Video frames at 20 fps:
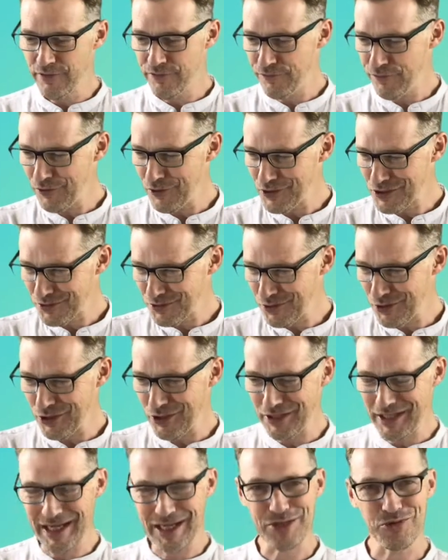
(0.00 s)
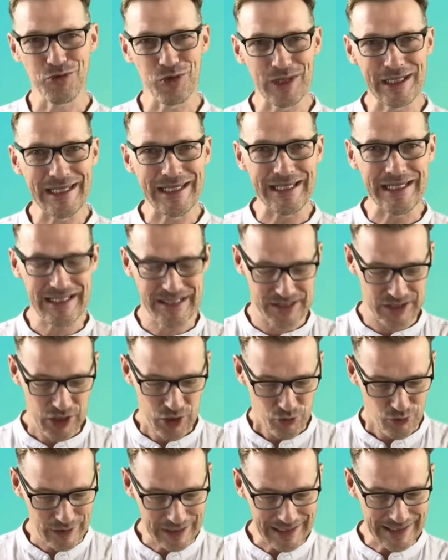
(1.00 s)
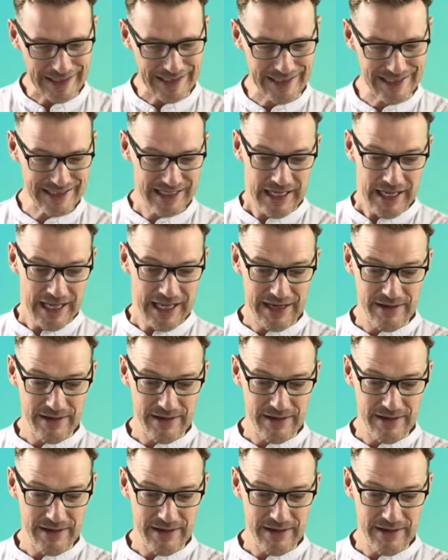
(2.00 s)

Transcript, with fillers: the first word is release. Release.